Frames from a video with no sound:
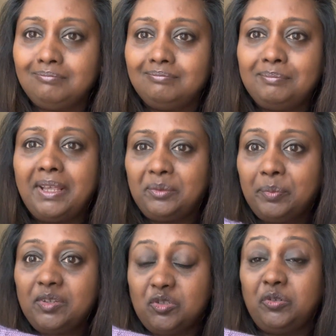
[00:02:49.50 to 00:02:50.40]
better
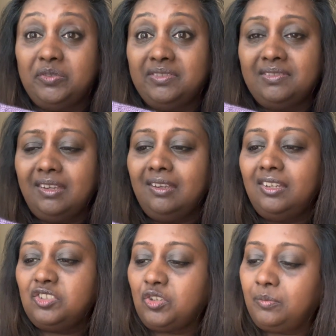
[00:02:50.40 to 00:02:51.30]
pictures,
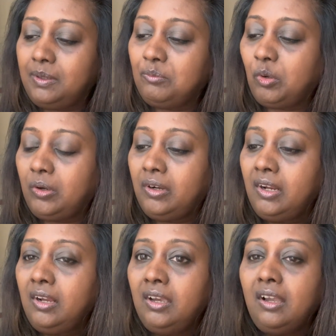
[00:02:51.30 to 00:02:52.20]
it should be more
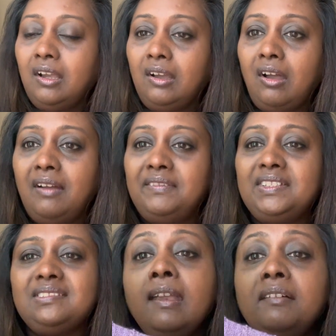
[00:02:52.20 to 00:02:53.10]

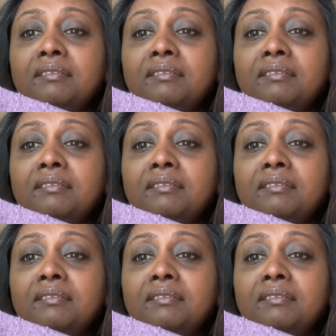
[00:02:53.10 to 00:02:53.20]
obvious.